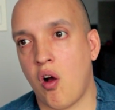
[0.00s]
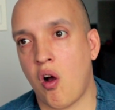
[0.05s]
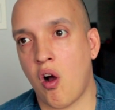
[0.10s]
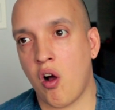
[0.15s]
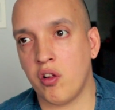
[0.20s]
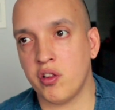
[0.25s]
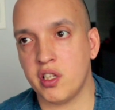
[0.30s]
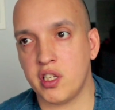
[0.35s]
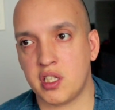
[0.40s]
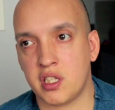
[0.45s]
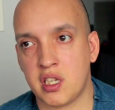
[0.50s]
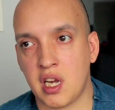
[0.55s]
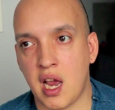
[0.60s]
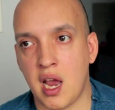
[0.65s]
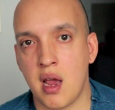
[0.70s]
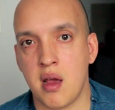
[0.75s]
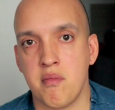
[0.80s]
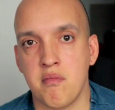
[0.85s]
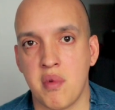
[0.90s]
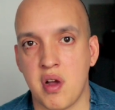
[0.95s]
All this
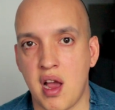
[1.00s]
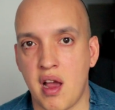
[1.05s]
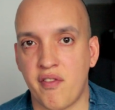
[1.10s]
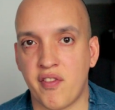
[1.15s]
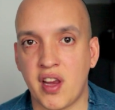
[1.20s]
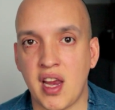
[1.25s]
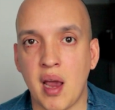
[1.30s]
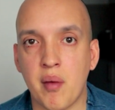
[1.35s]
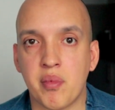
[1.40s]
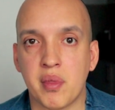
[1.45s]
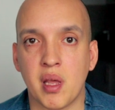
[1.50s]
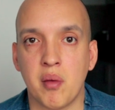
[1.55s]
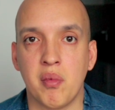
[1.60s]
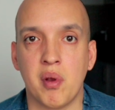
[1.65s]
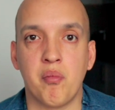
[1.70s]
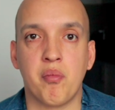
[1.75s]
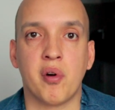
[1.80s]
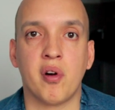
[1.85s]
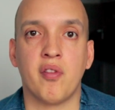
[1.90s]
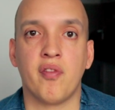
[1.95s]
time, I've kept them
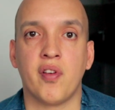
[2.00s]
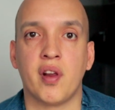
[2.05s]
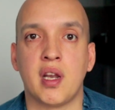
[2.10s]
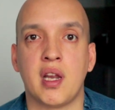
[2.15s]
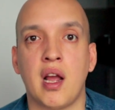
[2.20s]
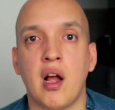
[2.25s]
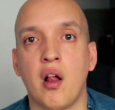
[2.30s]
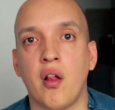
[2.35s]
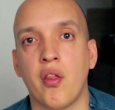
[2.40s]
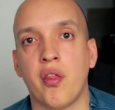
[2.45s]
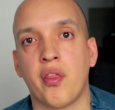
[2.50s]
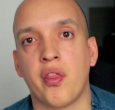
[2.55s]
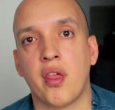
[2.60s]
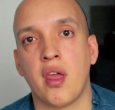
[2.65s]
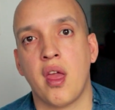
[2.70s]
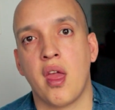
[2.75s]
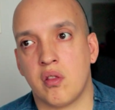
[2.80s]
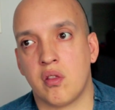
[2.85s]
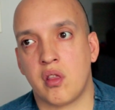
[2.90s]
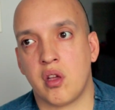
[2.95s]
in perfect health.